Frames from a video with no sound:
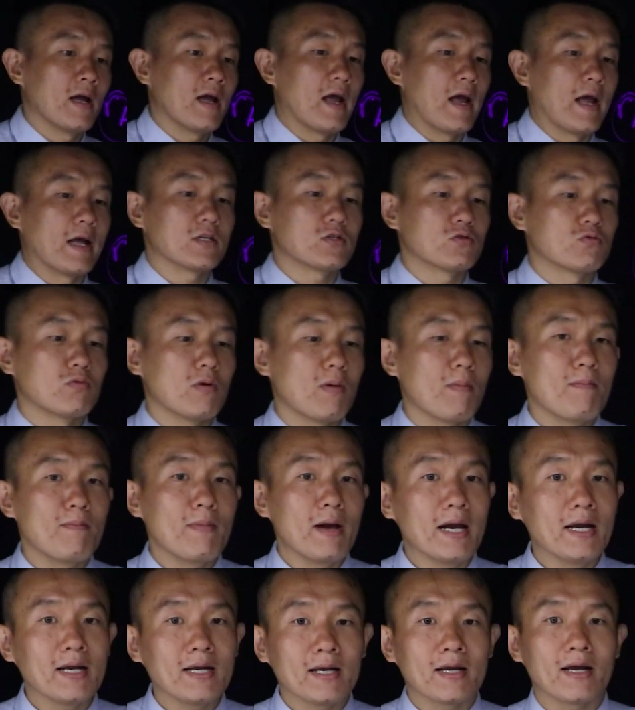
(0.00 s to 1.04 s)
Its
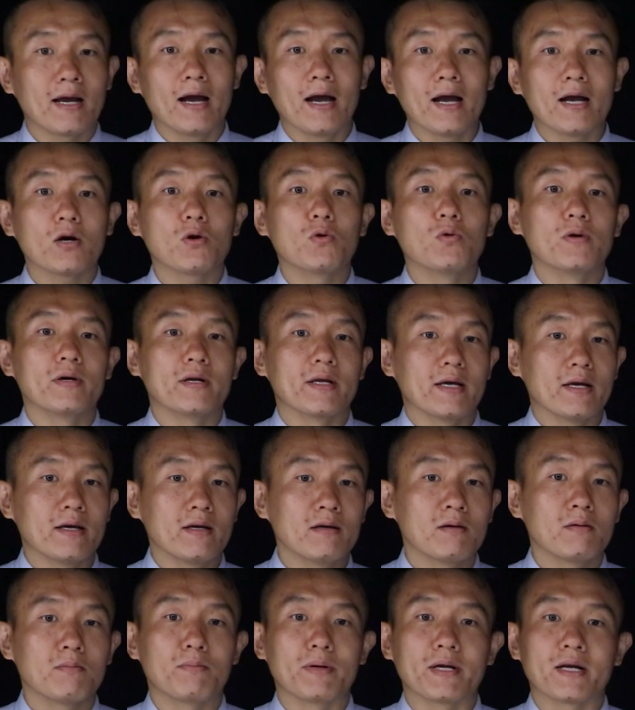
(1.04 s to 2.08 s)
remaining equity,
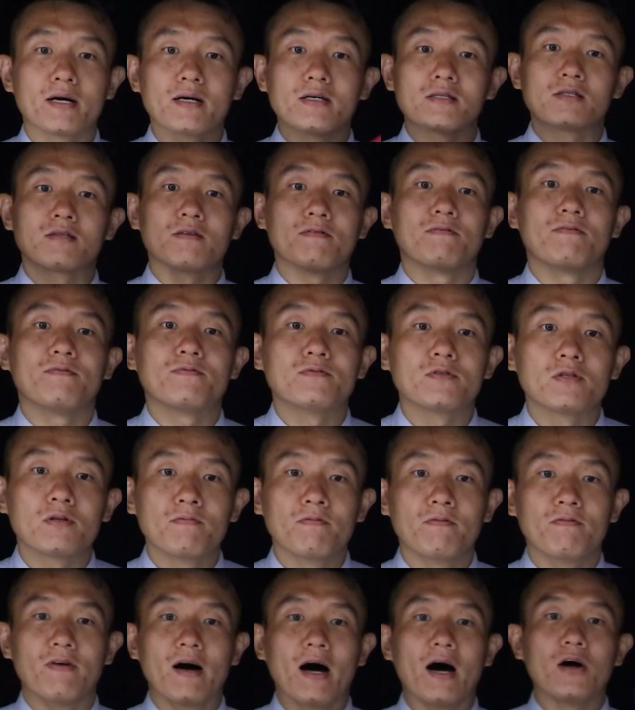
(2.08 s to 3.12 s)
because the
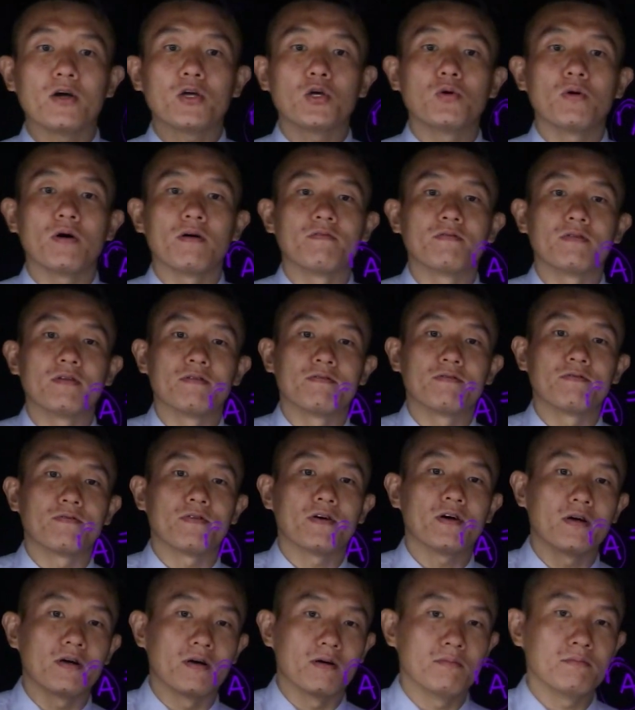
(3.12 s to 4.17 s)
value of the
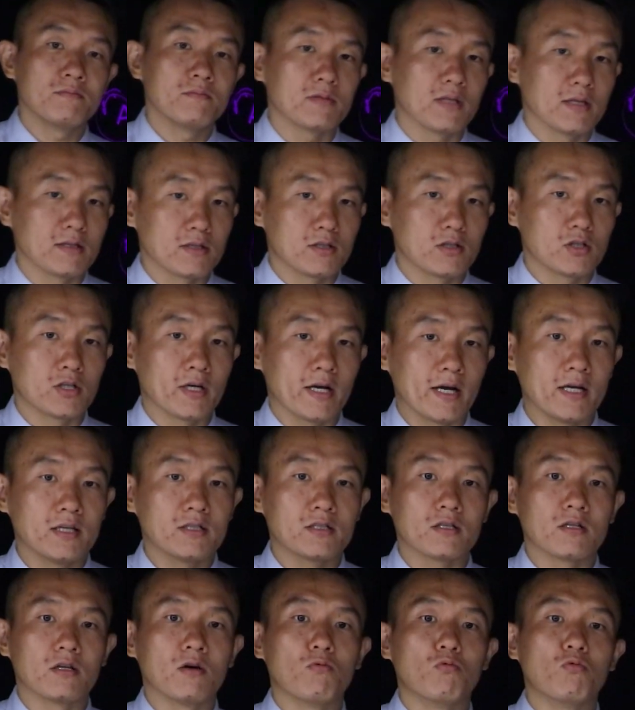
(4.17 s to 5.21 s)
firm doesn't change
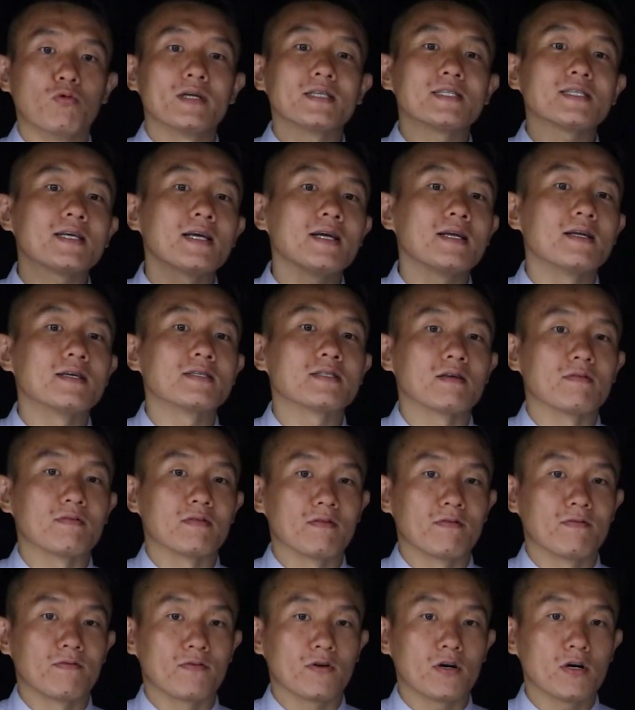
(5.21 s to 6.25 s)
and the riskiness of the
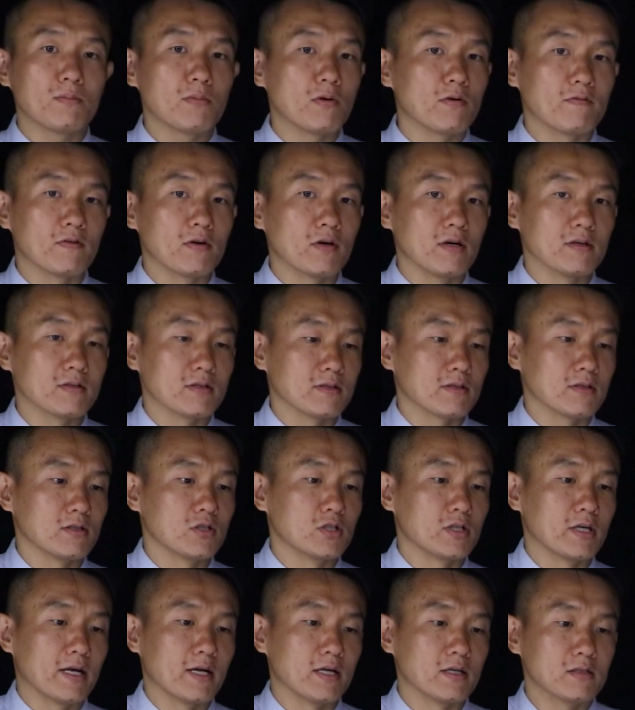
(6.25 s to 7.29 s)
firm overall doesn't
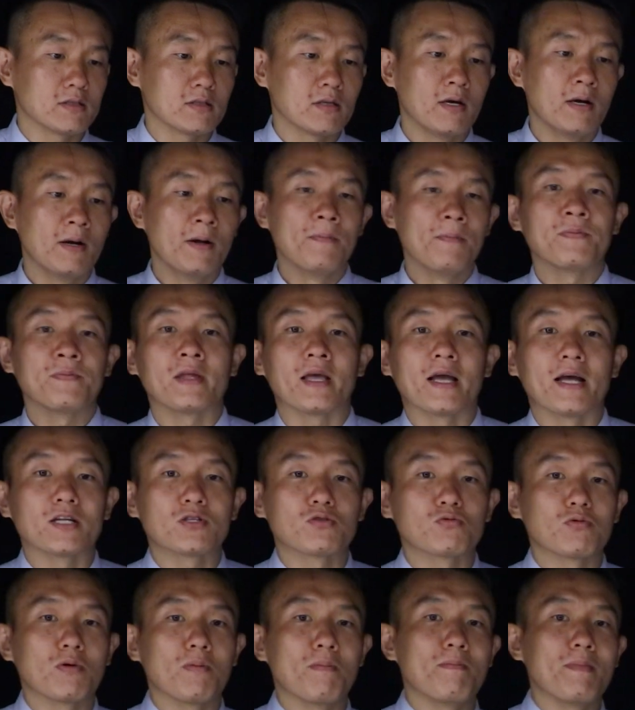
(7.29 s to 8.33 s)
change,
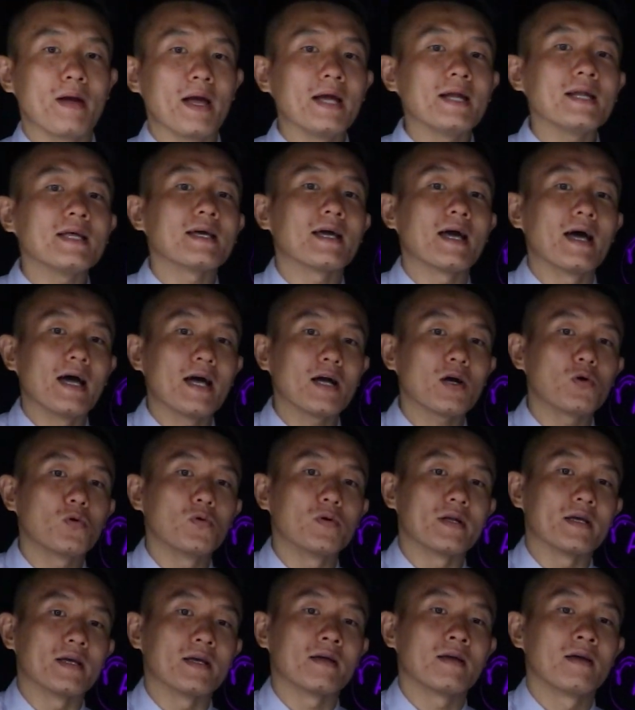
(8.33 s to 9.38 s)
its remaining
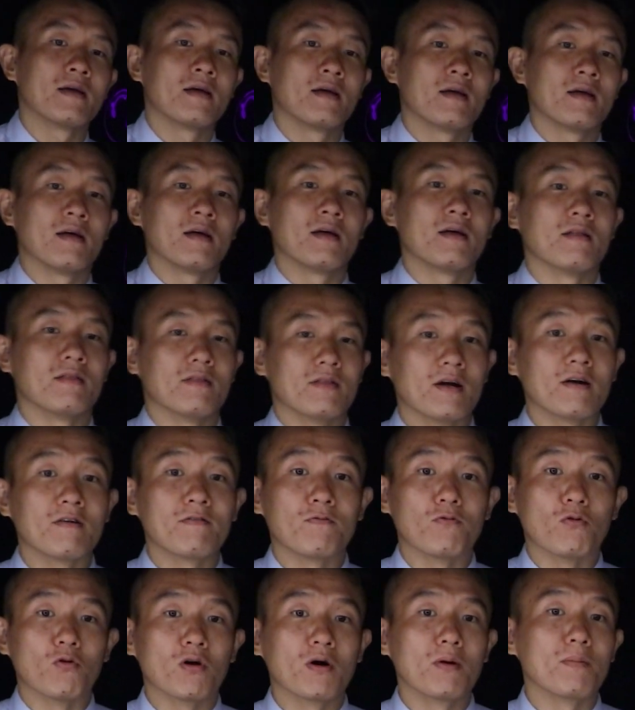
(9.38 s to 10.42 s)
equity
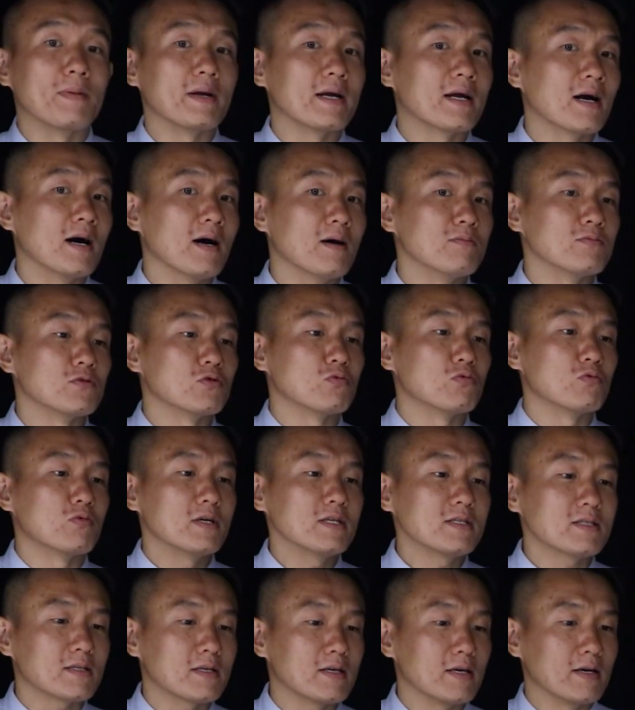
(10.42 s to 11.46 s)
therefore becomes
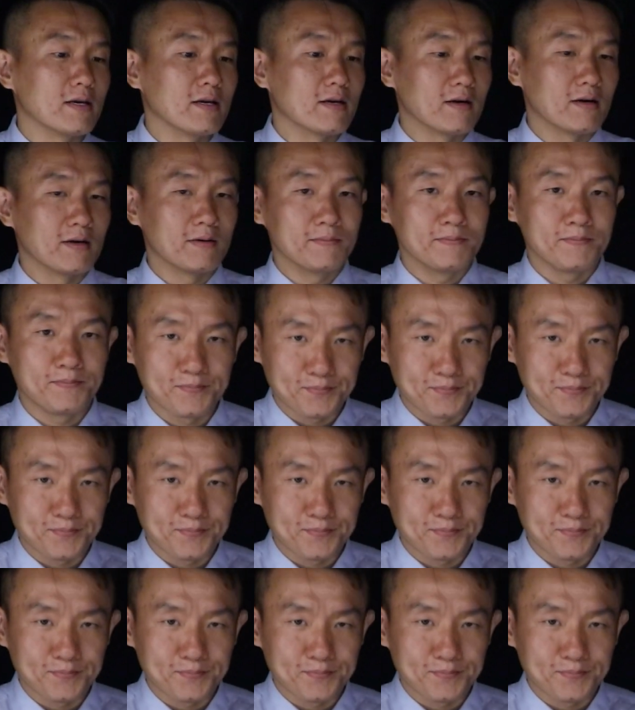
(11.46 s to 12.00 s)
riskier.